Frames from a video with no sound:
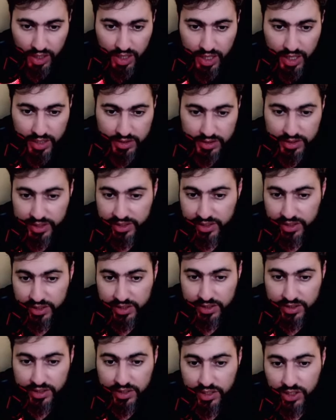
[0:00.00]
And
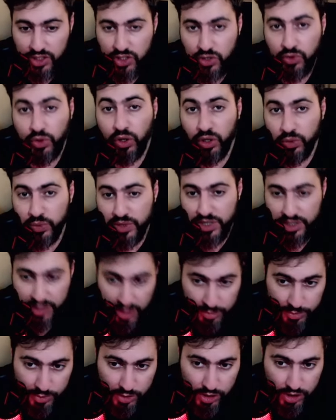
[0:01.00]
Dragonite needs to always
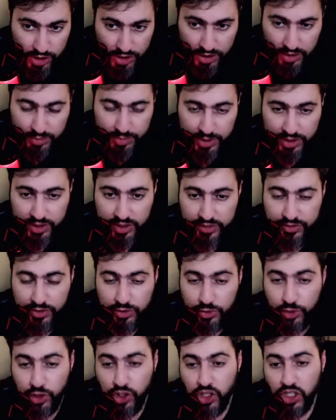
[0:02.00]
double shield, but if
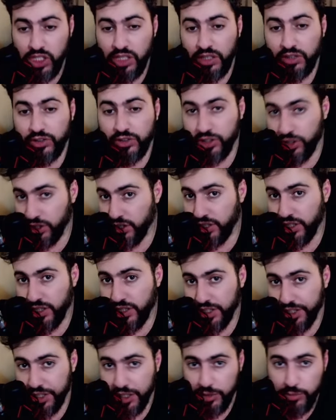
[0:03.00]
you shield early in
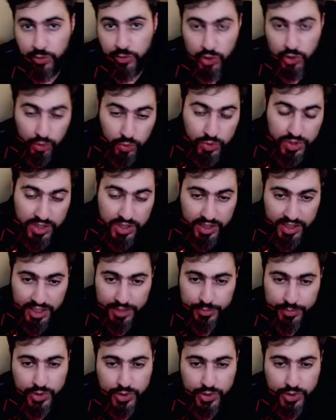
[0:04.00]
the game, you lose the game.